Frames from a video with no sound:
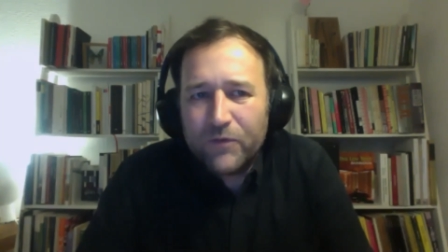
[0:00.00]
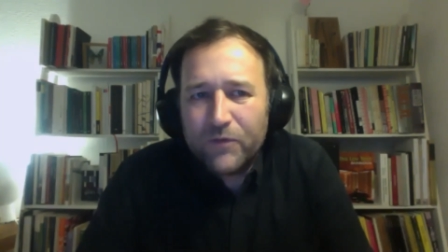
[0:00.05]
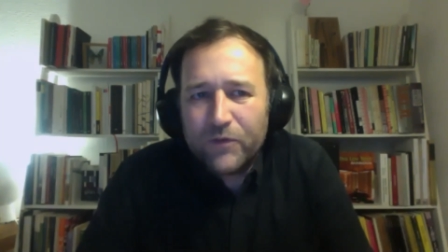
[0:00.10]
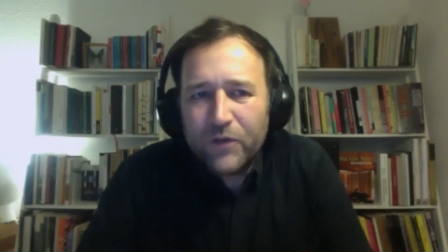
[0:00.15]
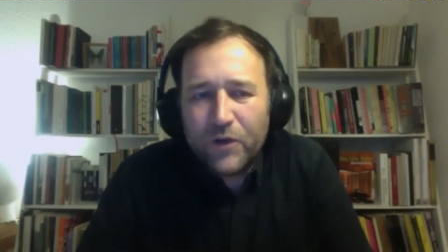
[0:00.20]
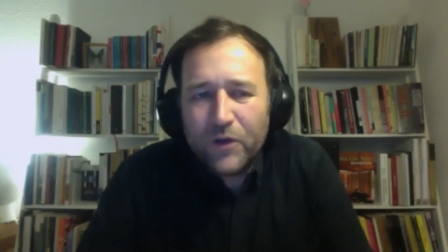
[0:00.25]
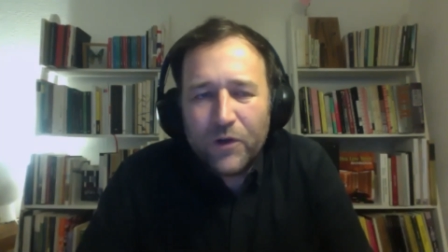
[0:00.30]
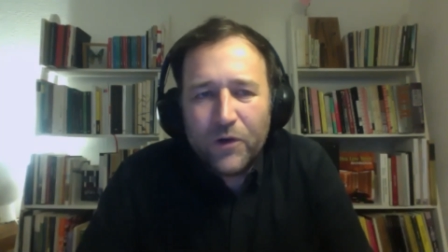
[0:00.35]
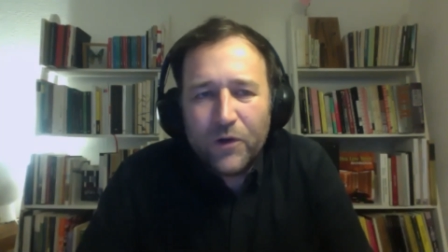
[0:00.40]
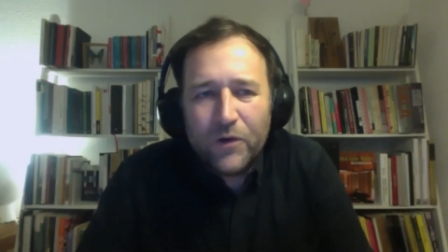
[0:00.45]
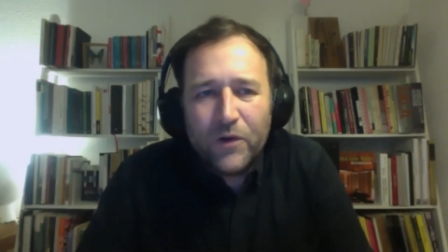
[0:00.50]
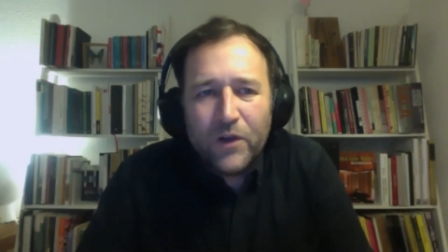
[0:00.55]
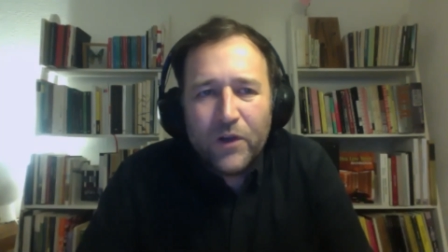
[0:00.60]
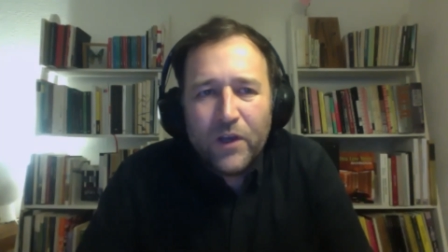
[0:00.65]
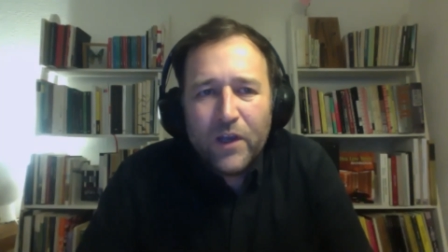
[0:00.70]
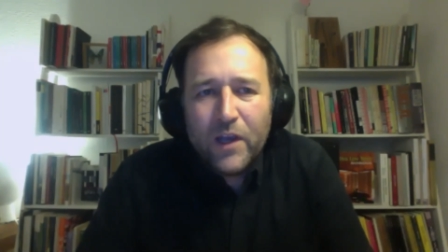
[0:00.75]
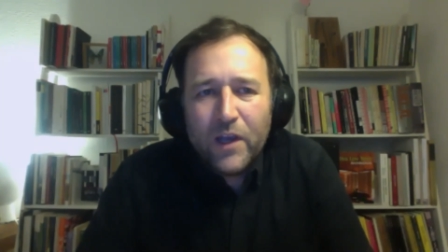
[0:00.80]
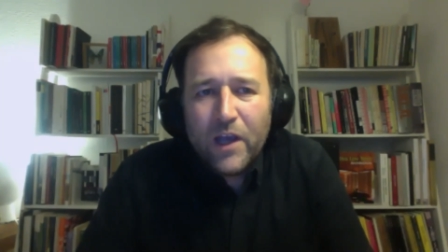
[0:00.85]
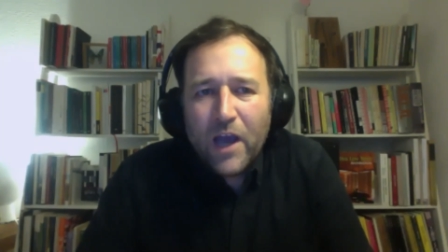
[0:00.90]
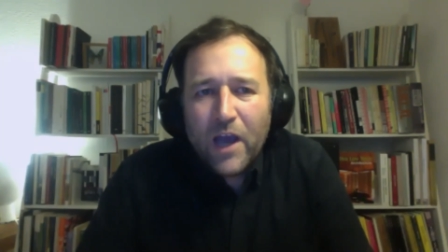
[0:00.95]
So
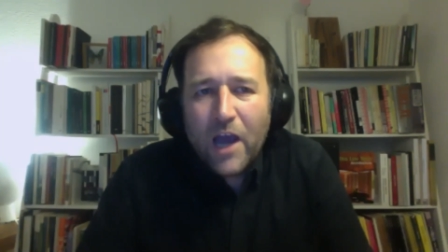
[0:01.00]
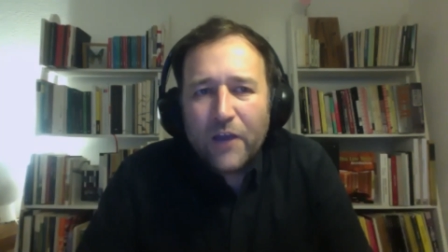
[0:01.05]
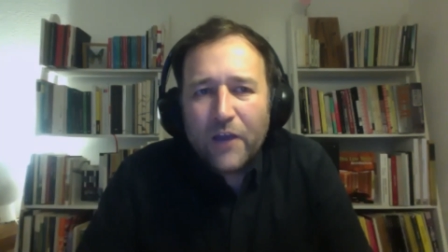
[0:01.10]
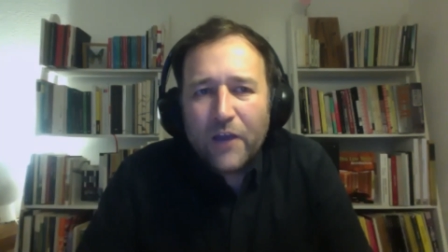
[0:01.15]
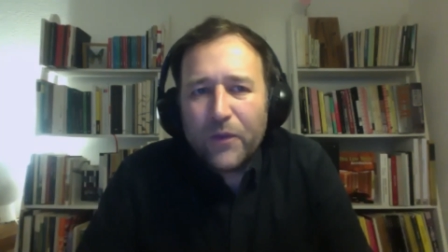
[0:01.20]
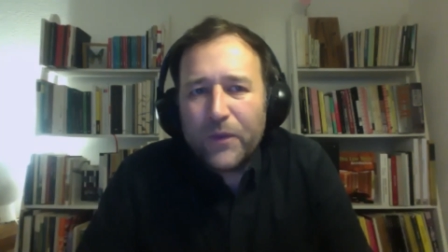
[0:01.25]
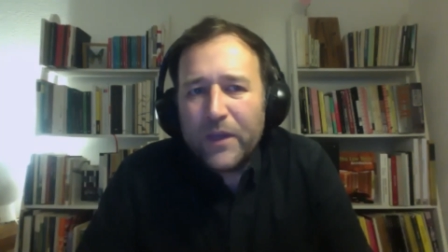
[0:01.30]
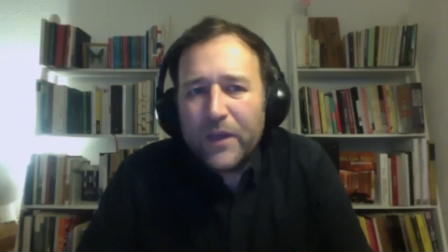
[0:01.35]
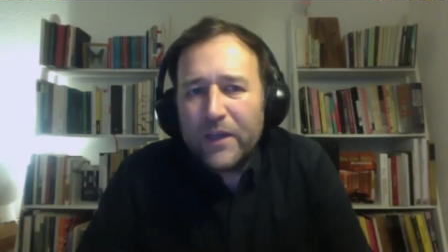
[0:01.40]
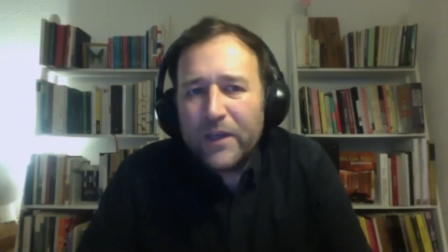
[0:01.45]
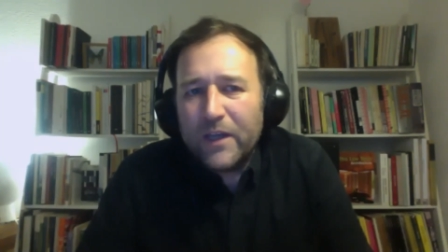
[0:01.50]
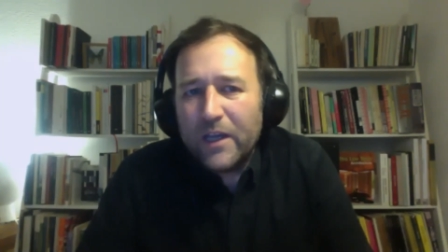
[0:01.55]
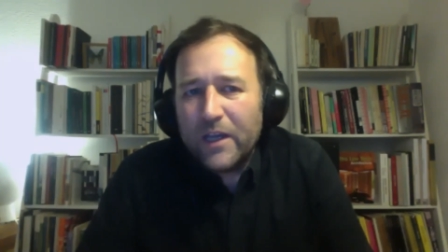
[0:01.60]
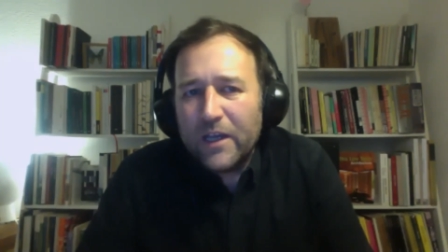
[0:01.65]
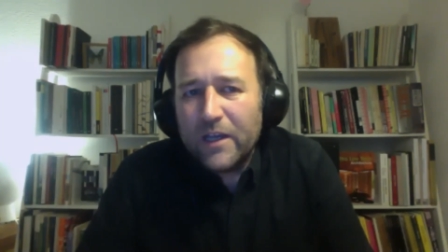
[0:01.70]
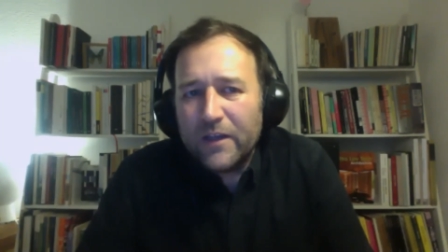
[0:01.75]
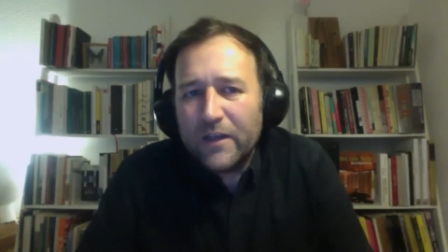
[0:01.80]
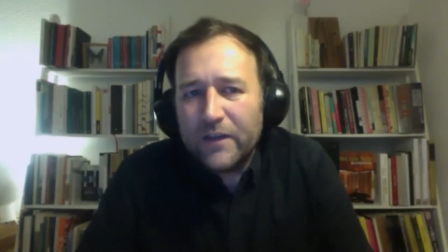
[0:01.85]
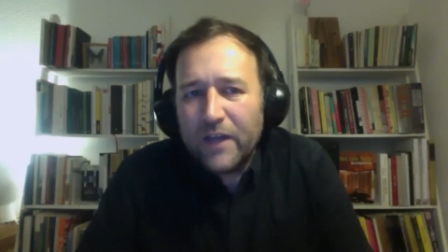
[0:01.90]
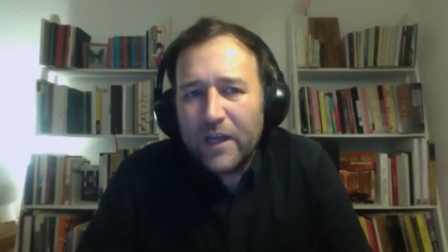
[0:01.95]
I don't think
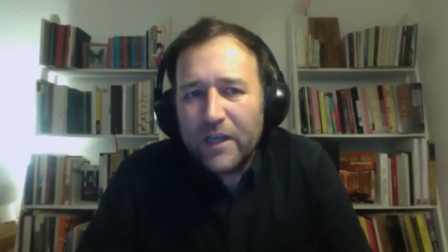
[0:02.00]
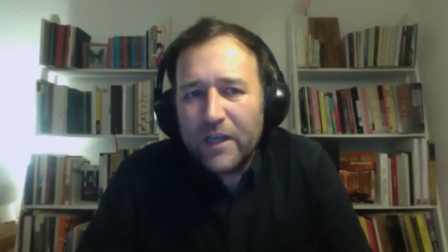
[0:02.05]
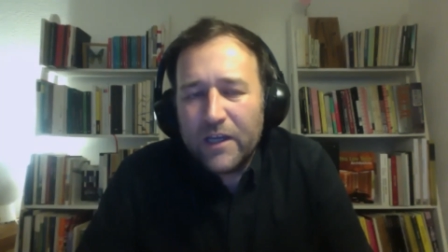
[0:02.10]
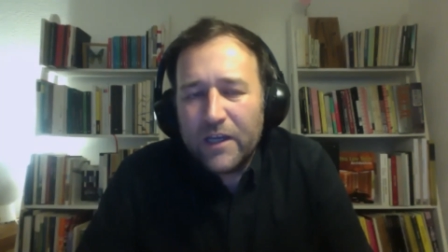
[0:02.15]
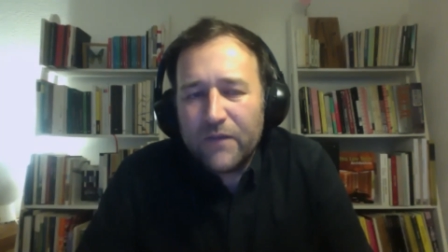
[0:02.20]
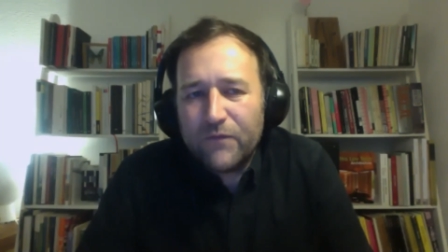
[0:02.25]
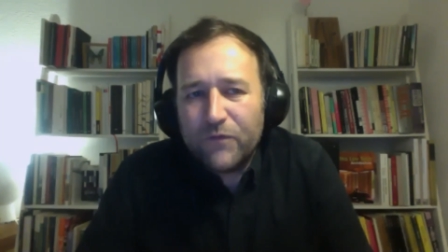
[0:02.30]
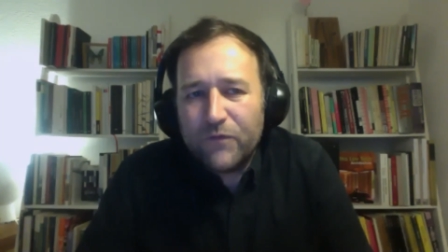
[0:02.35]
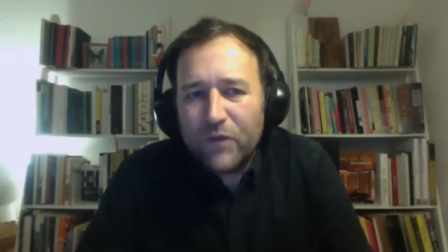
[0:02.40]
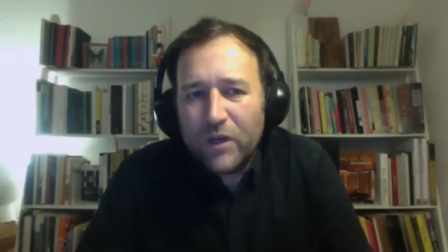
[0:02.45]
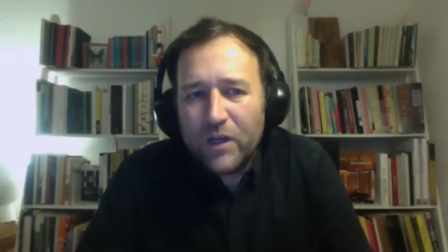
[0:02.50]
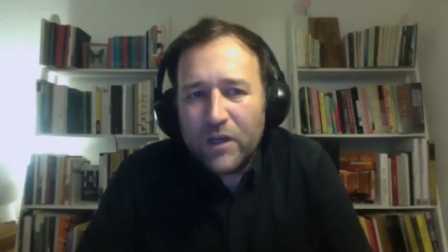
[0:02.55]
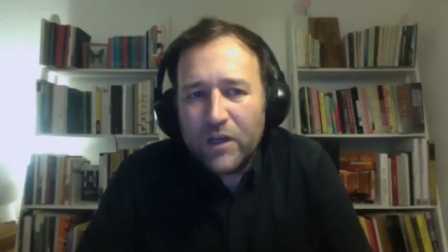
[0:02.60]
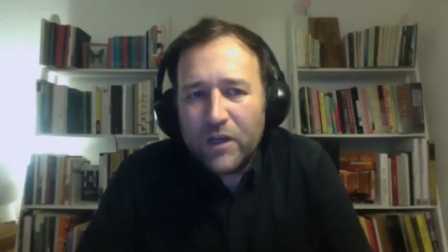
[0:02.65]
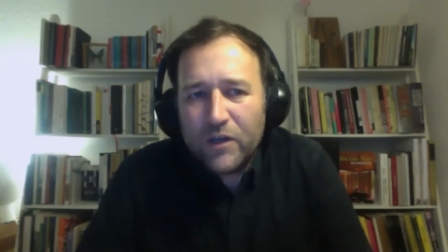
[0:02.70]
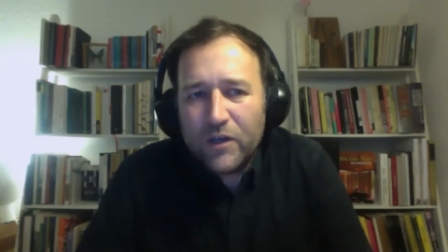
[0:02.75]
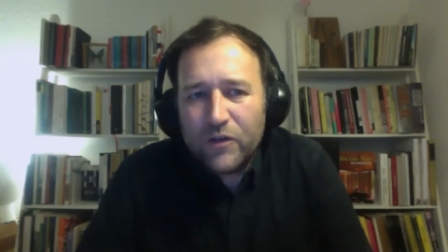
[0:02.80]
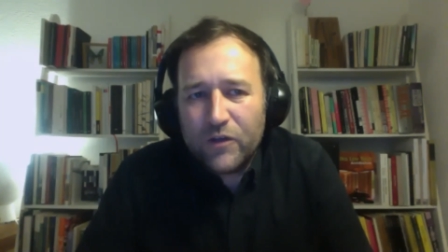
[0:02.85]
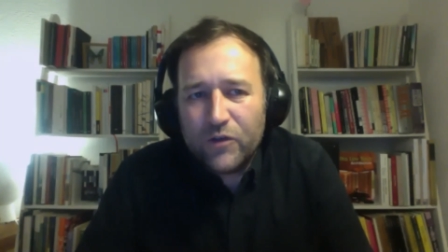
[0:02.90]
uh, that if uh,